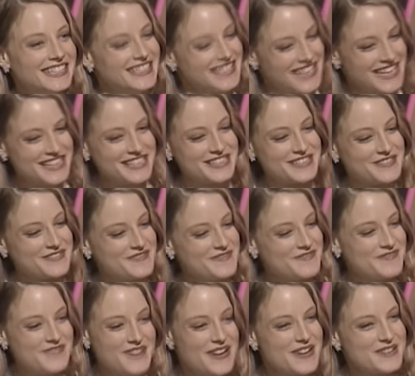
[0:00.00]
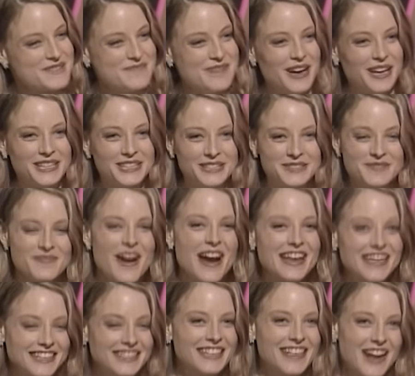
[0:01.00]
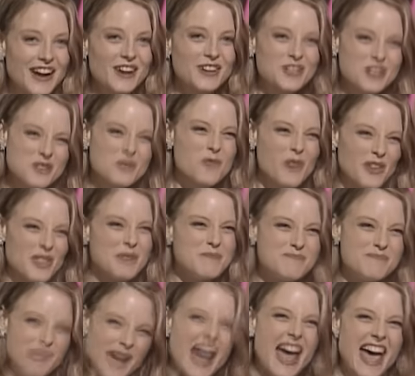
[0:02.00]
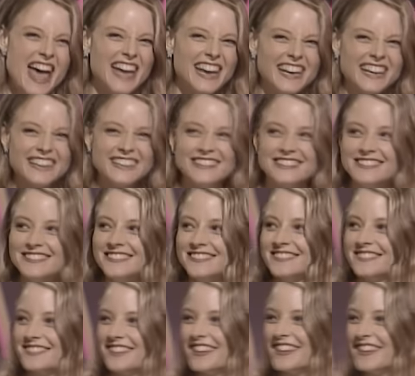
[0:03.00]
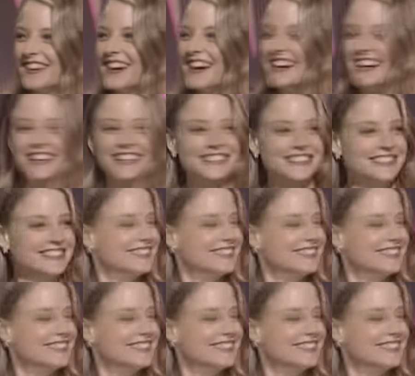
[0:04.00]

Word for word: Thank you very much. Mike and Carol, you won the bet! Right